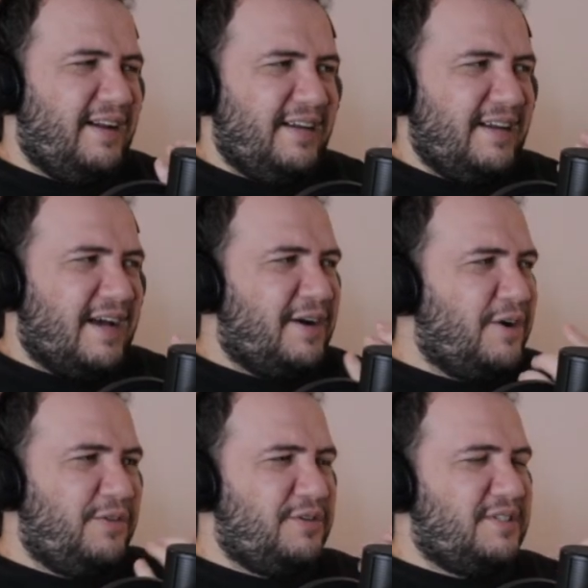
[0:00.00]
I don't
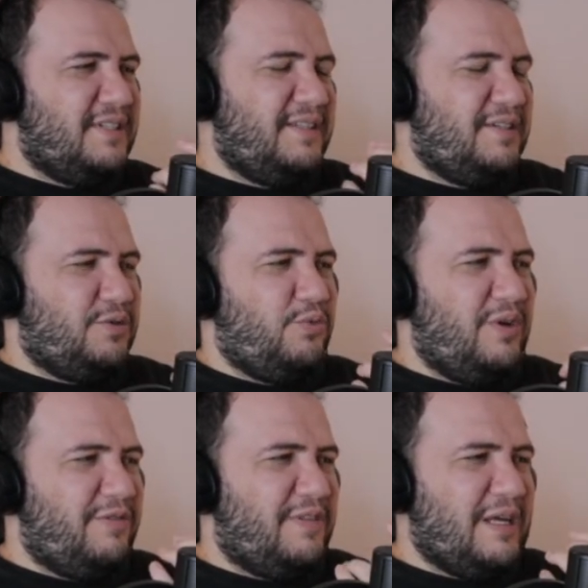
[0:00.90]
know, there's this
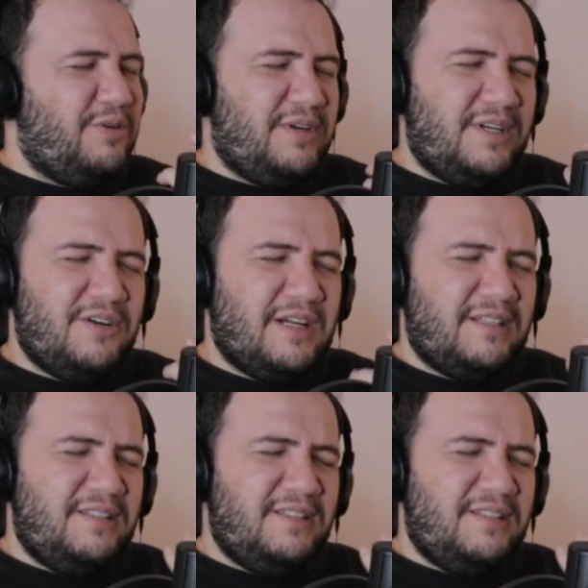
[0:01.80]
riff that you can hear, like,